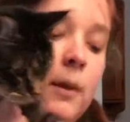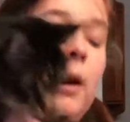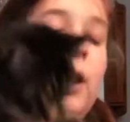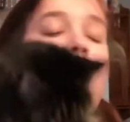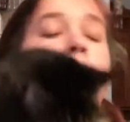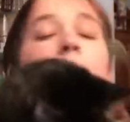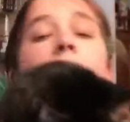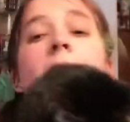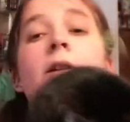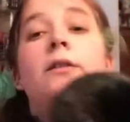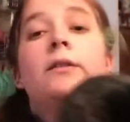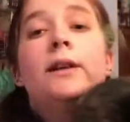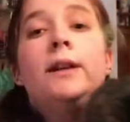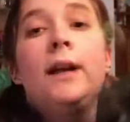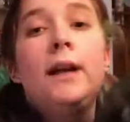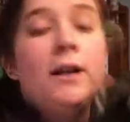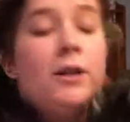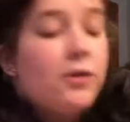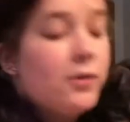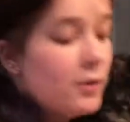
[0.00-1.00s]
I hope I don't get
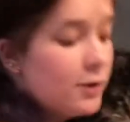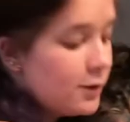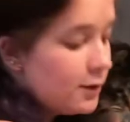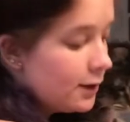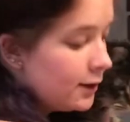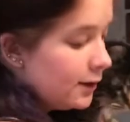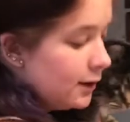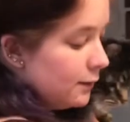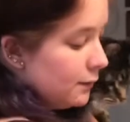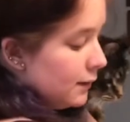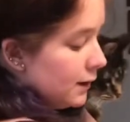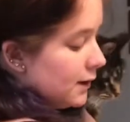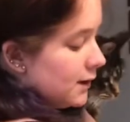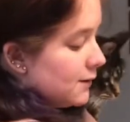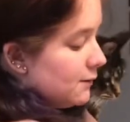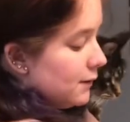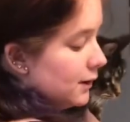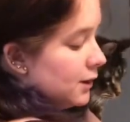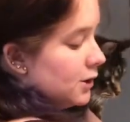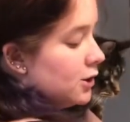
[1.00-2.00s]
age restricted
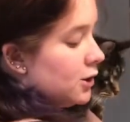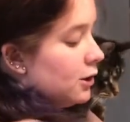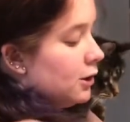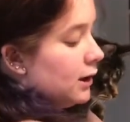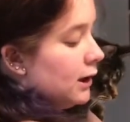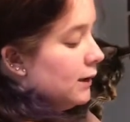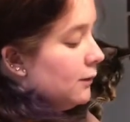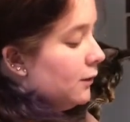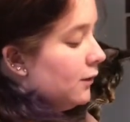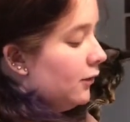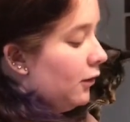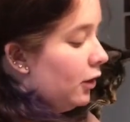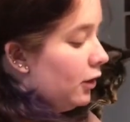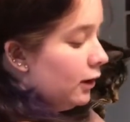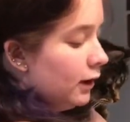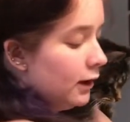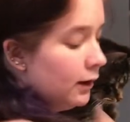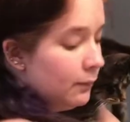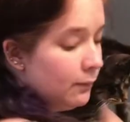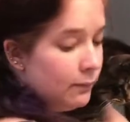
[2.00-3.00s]
because my shirt keeps
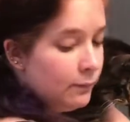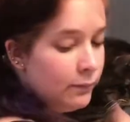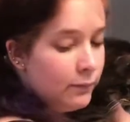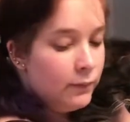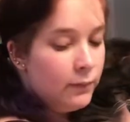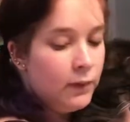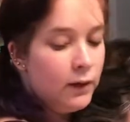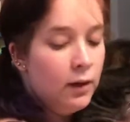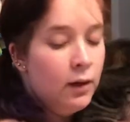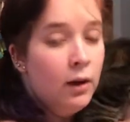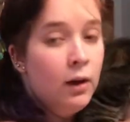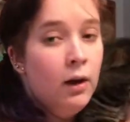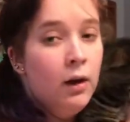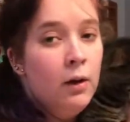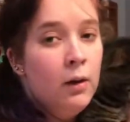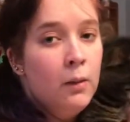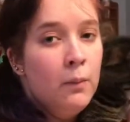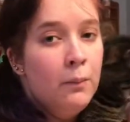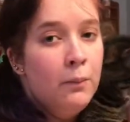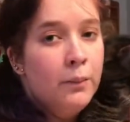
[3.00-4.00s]
falling.
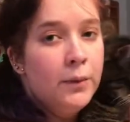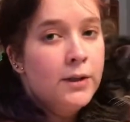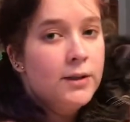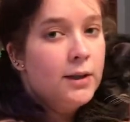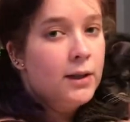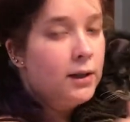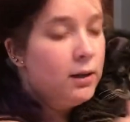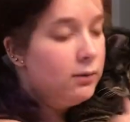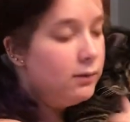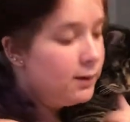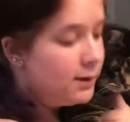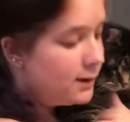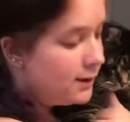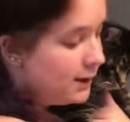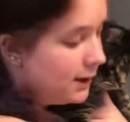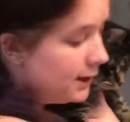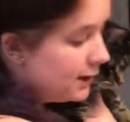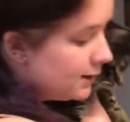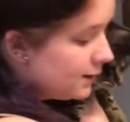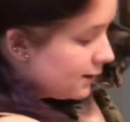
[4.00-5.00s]
But Tiger wants
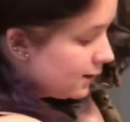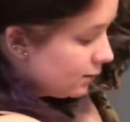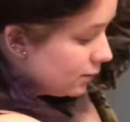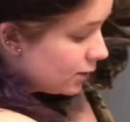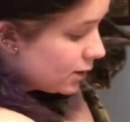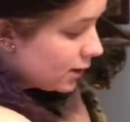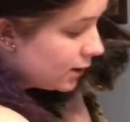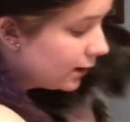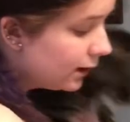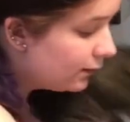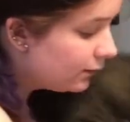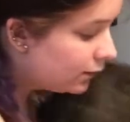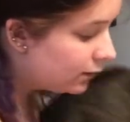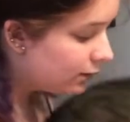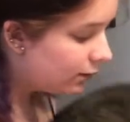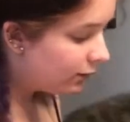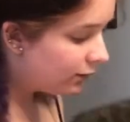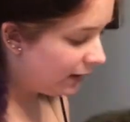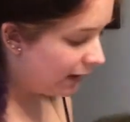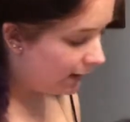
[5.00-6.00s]
to eat, so we're just gonna give her a
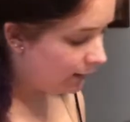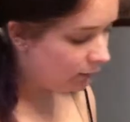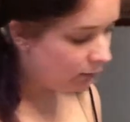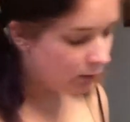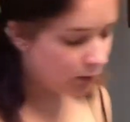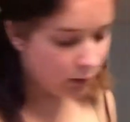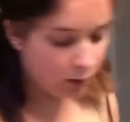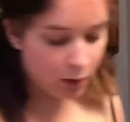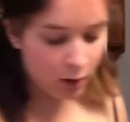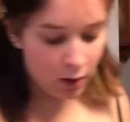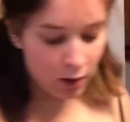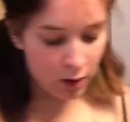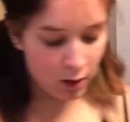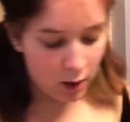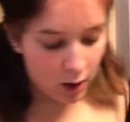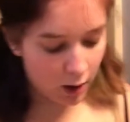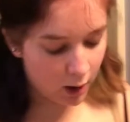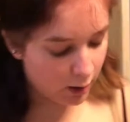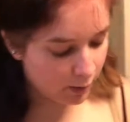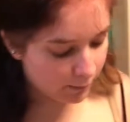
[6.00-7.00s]
little snack.
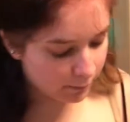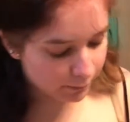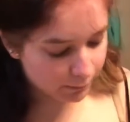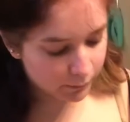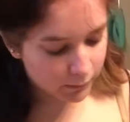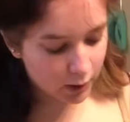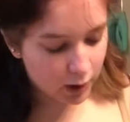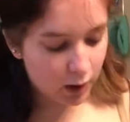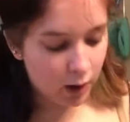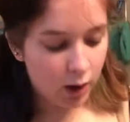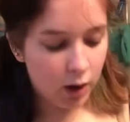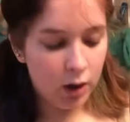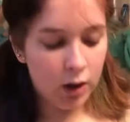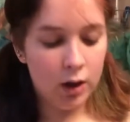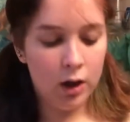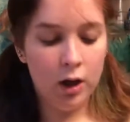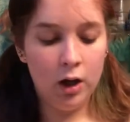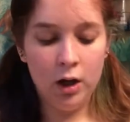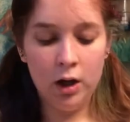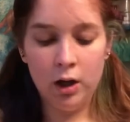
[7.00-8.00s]

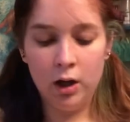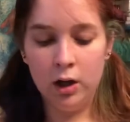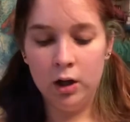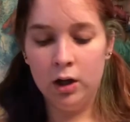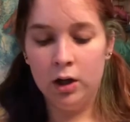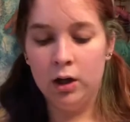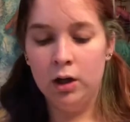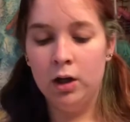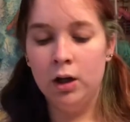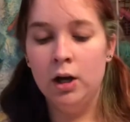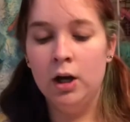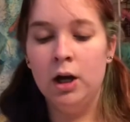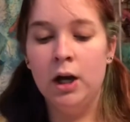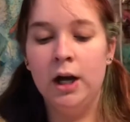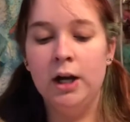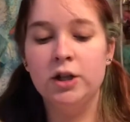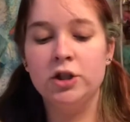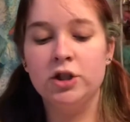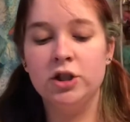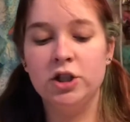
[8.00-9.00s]

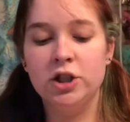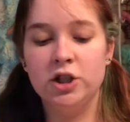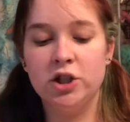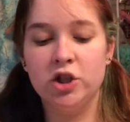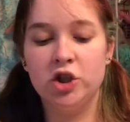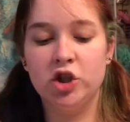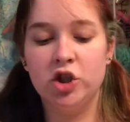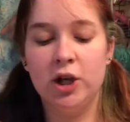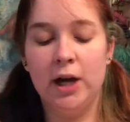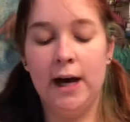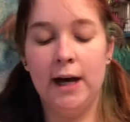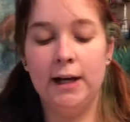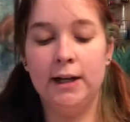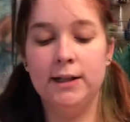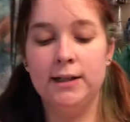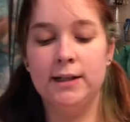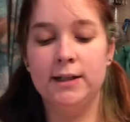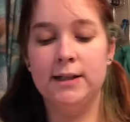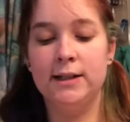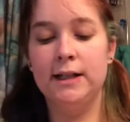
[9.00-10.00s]
I usually just
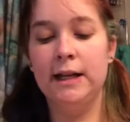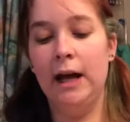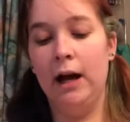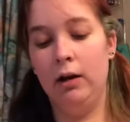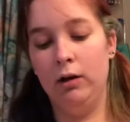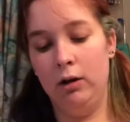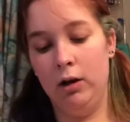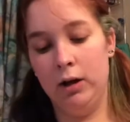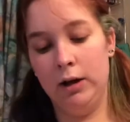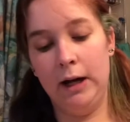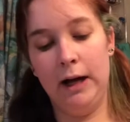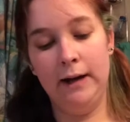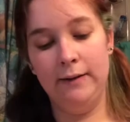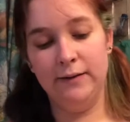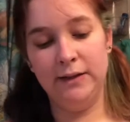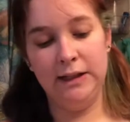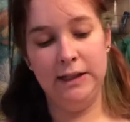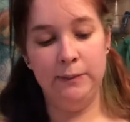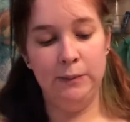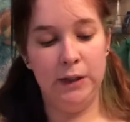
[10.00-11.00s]
check to see how long I have
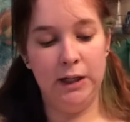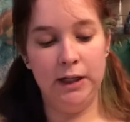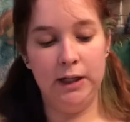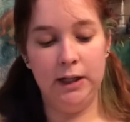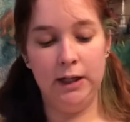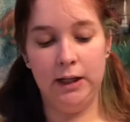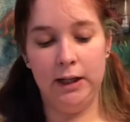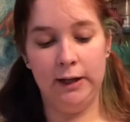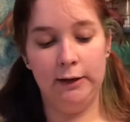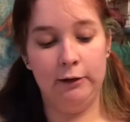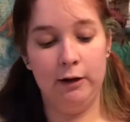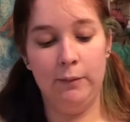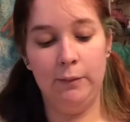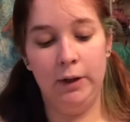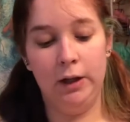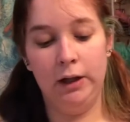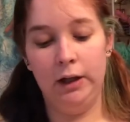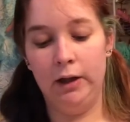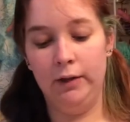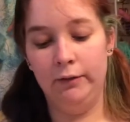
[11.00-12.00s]
to keep it in, and I grab
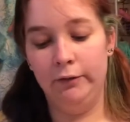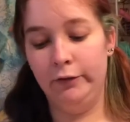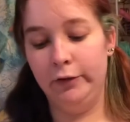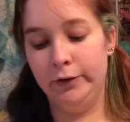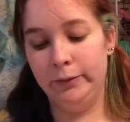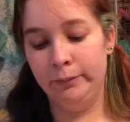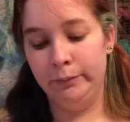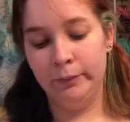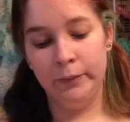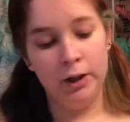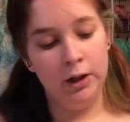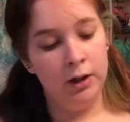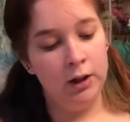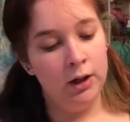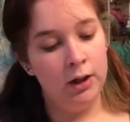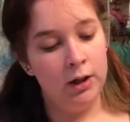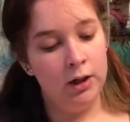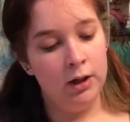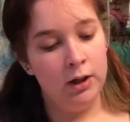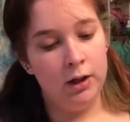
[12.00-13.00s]
the gloves.
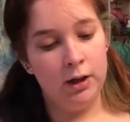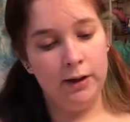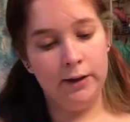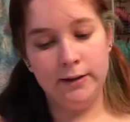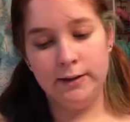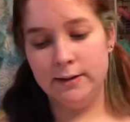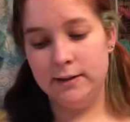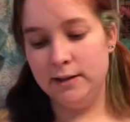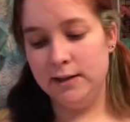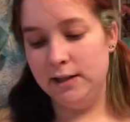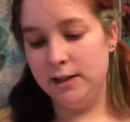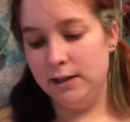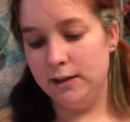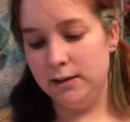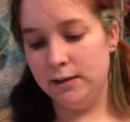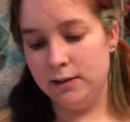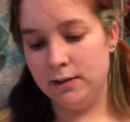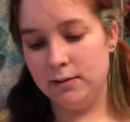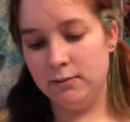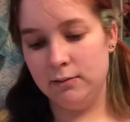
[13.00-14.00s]
Let's see,
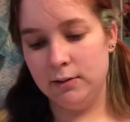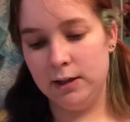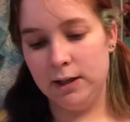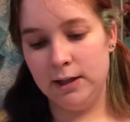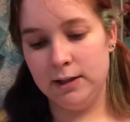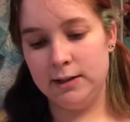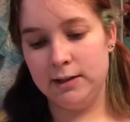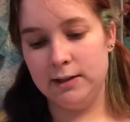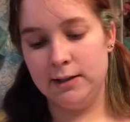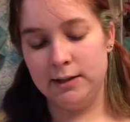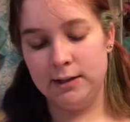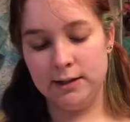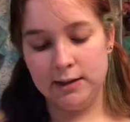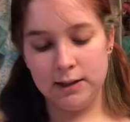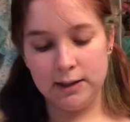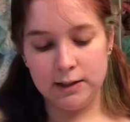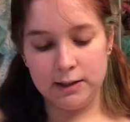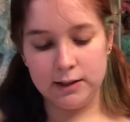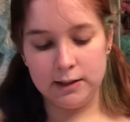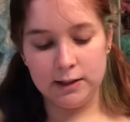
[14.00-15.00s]
this one has to
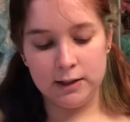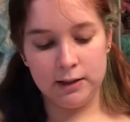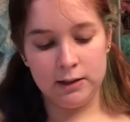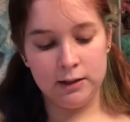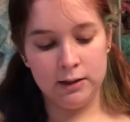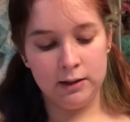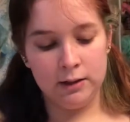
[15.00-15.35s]
sit